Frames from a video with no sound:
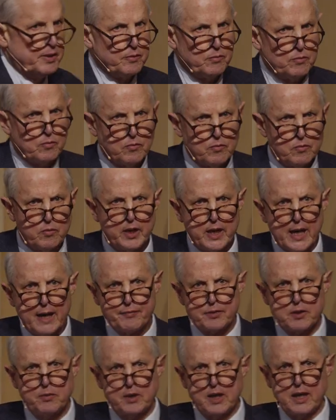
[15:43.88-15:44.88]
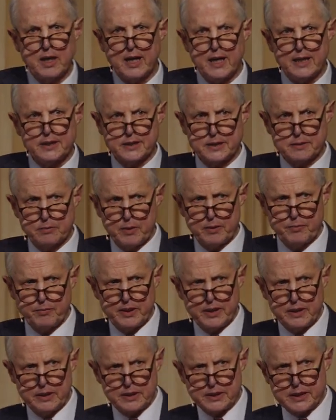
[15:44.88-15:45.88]
and we have to realize when
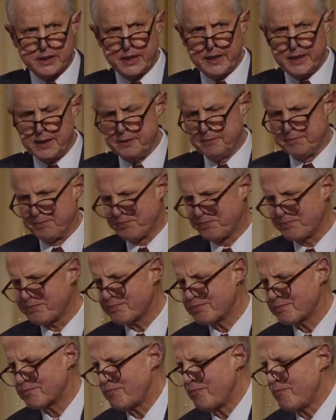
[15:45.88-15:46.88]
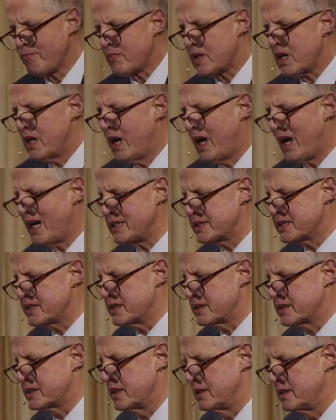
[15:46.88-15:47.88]
we see
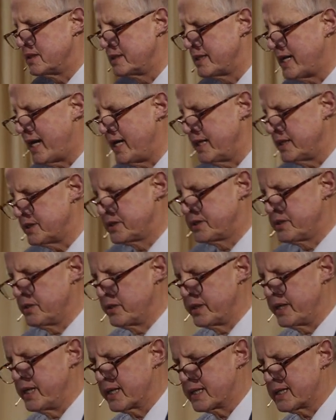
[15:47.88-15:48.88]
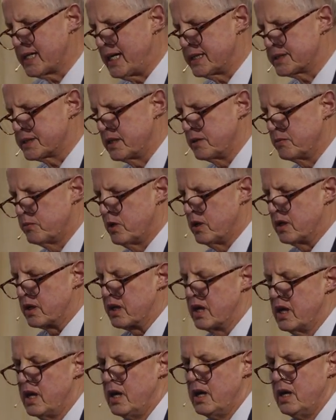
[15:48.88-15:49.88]
ISIS and Daesh doing their ghastly
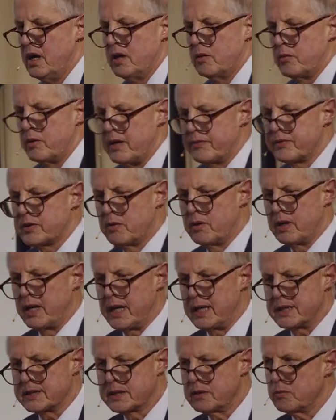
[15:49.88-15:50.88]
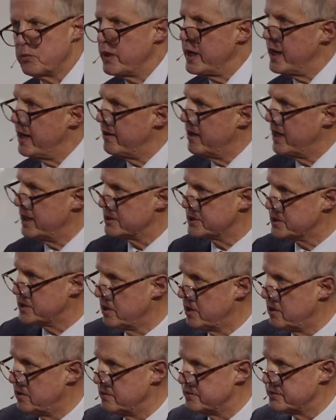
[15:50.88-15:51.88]
work, we have to realize that we are
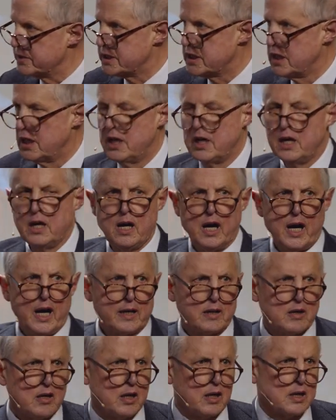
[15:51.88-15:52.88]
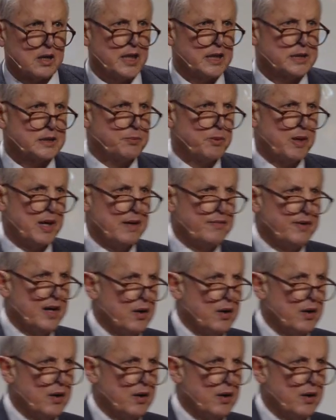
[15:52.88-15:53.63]
ourselves iconoclasts. We have